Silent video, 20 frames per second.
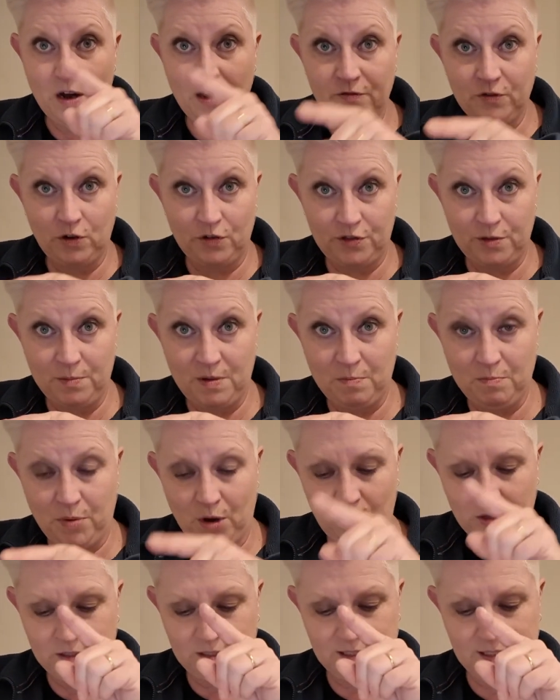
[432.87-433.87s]
I've got them in
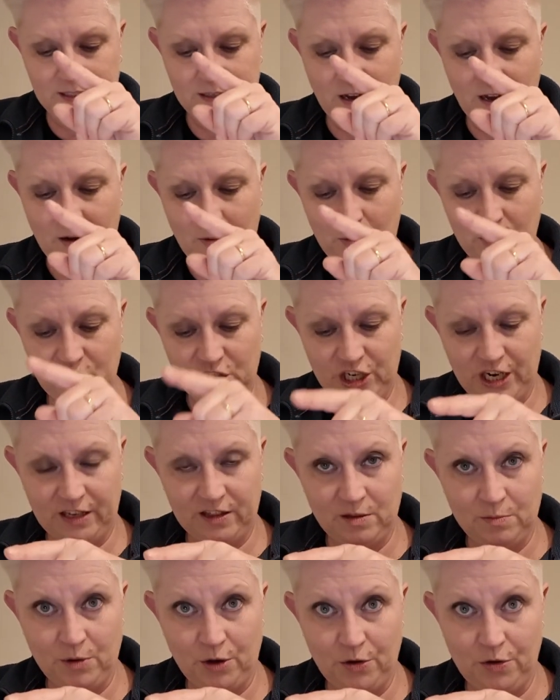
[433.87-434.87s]
pots. I will check
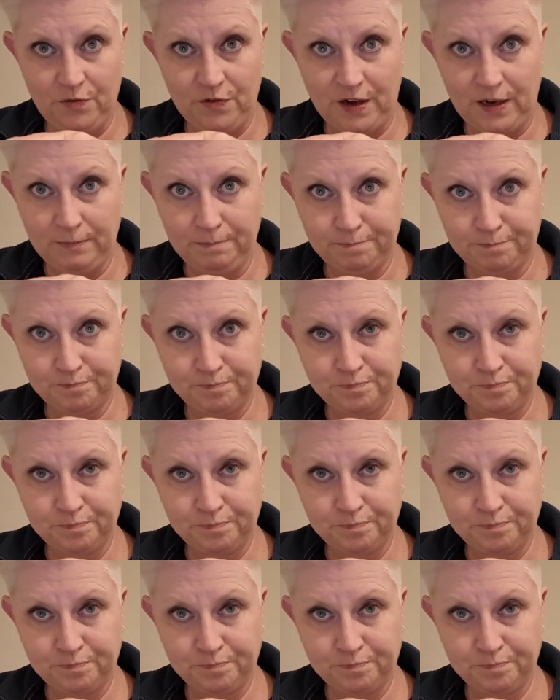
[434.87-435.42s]
them over.